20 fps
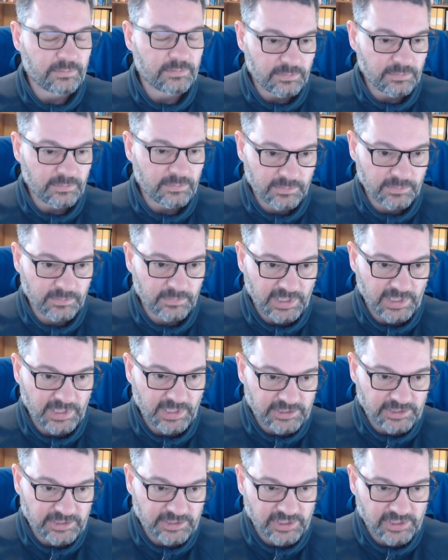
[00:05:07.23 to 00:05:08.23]
And as you can
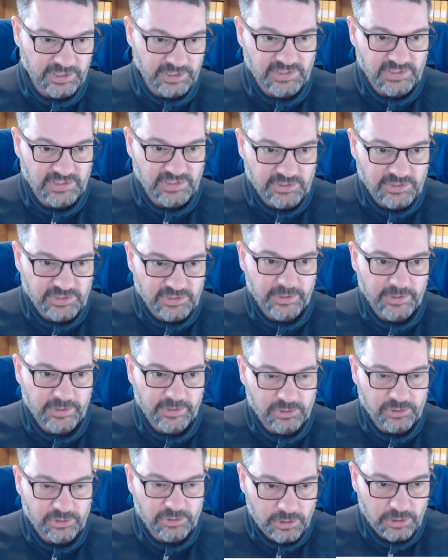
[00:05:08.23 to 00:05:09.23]
see, it's very
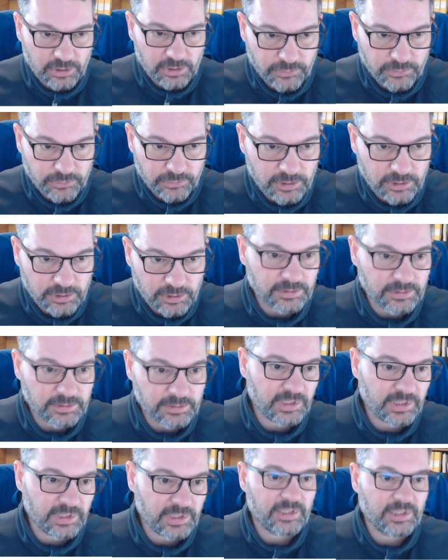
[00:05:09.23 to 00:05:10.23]
colorful,
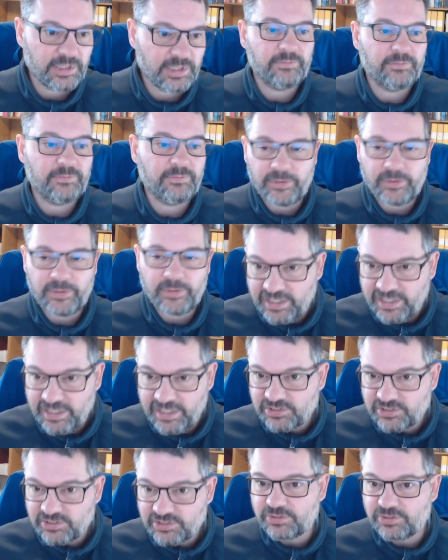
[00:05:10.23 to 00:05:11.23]
very easy to
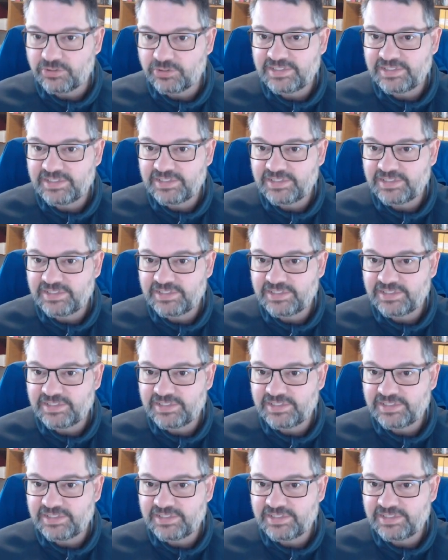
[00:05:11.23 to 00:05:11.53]
see.